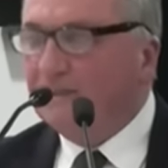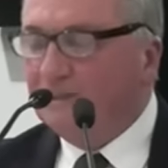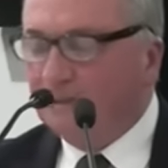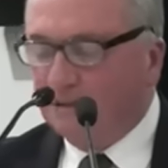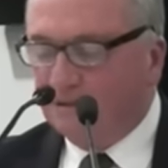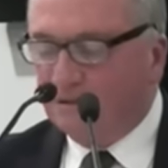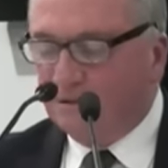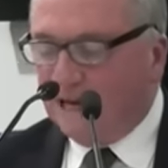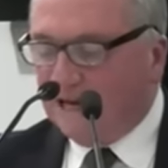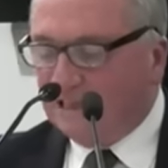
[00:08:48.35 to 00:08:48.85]

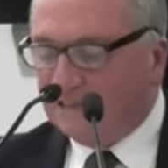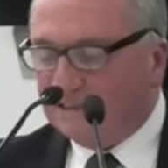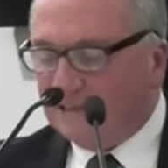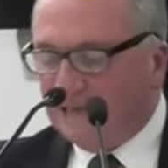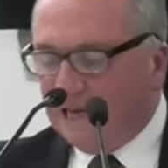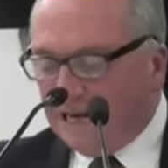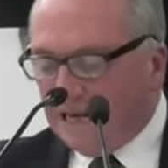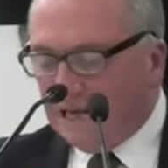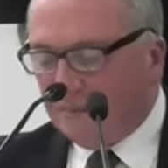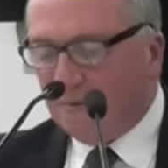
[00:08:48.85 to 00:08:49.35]
to
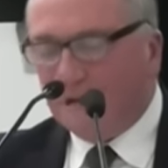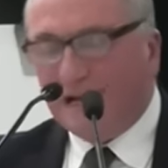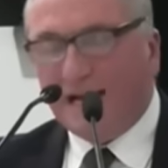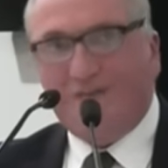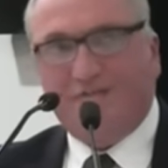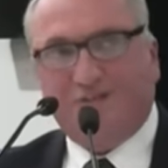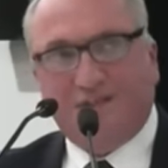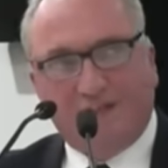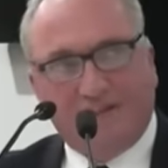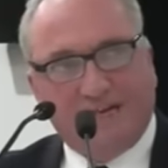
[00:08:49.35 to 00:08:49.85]
has any
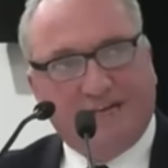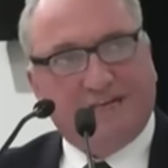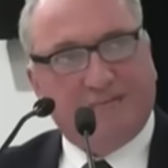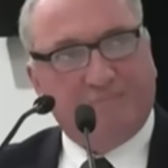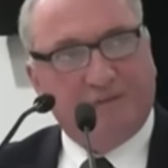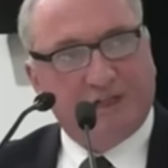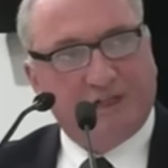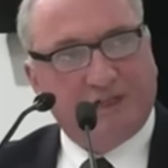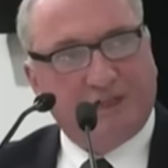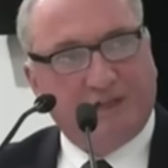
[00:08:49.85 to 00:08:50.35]
plan for the
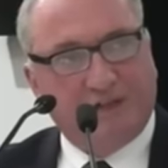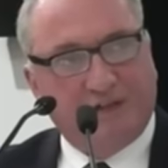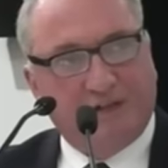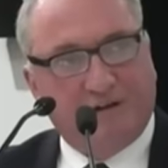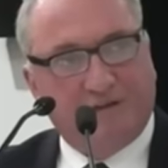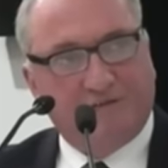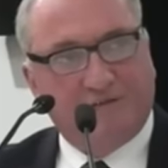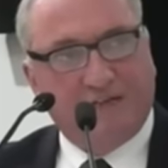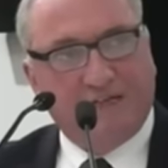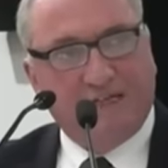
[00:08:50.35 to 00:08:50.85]

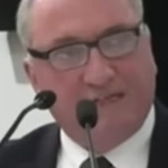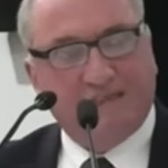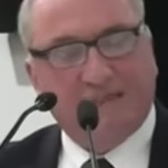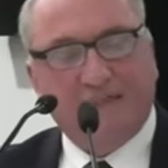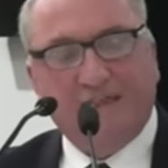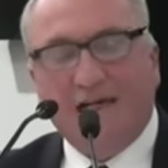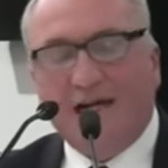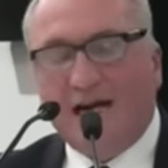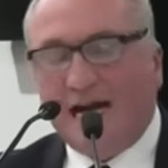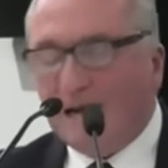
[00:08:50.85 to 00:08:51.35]
decommissioning of these,